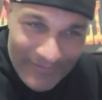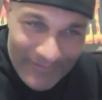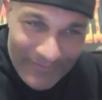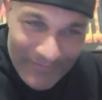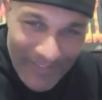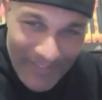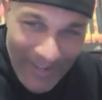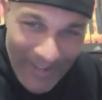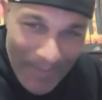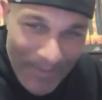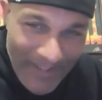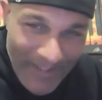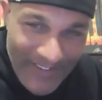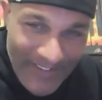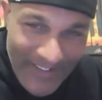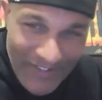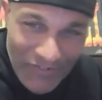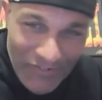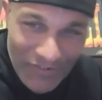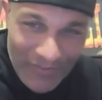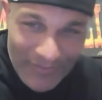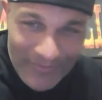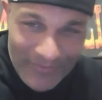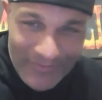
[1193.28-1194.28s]
got to pay
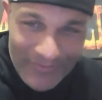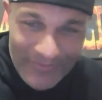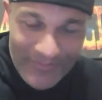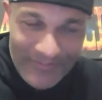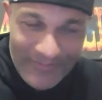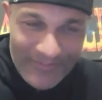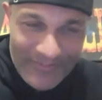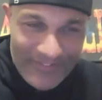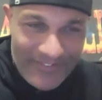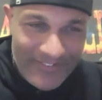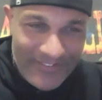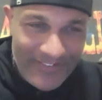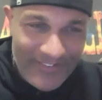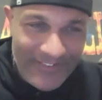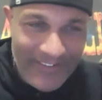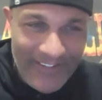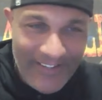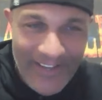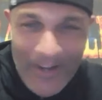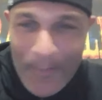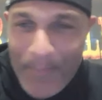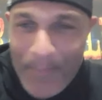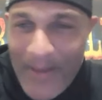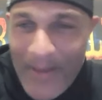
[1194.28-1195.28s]
attention.
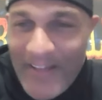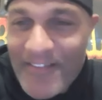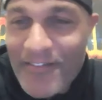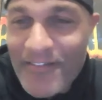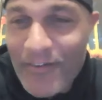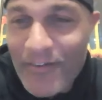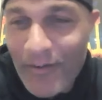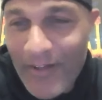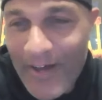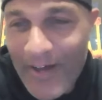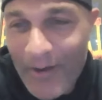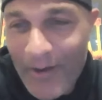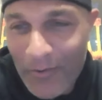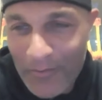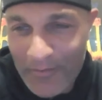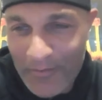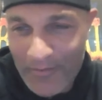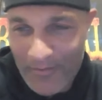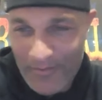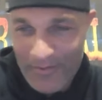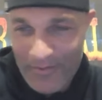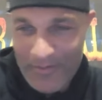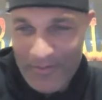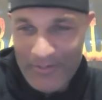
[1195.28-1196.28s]
Get a pencil out,
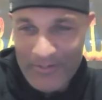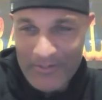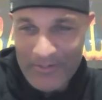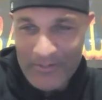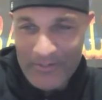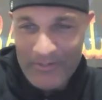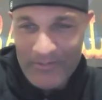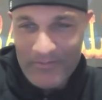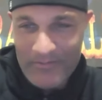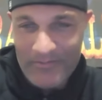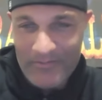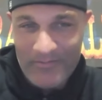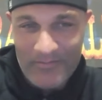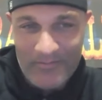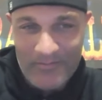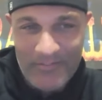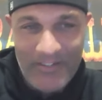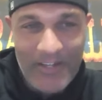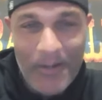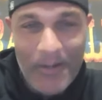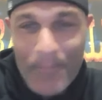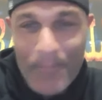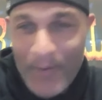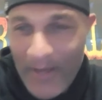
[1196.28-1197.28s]

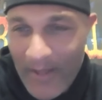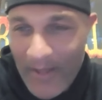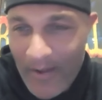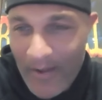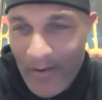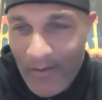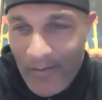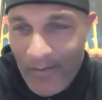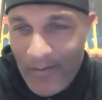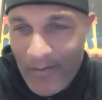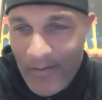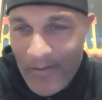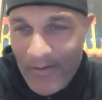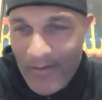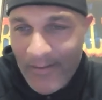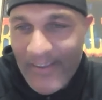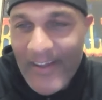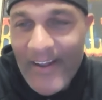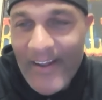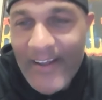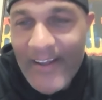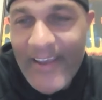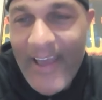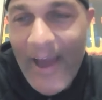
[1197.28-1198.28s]
get a pen,
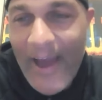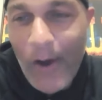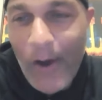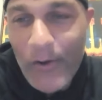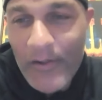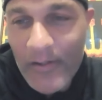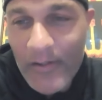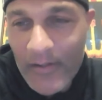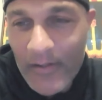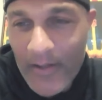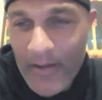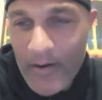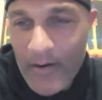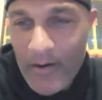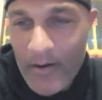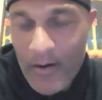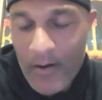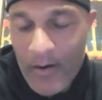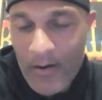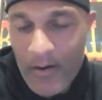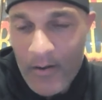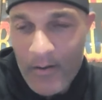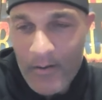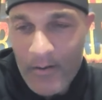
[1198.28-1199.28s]
get a calculator,
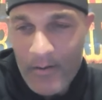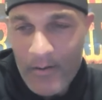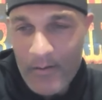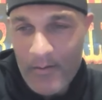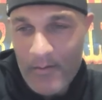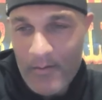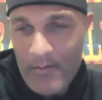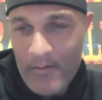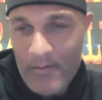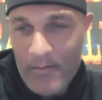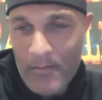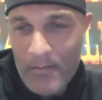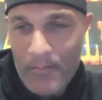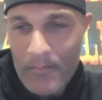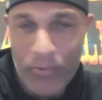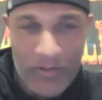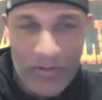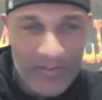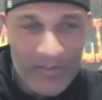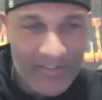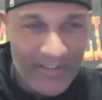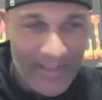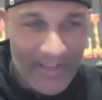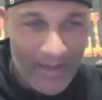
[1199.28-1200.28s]
put
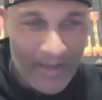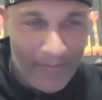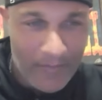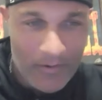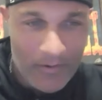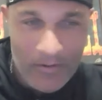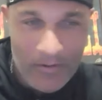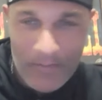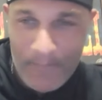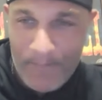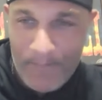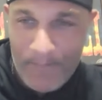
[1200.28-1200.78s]
it together,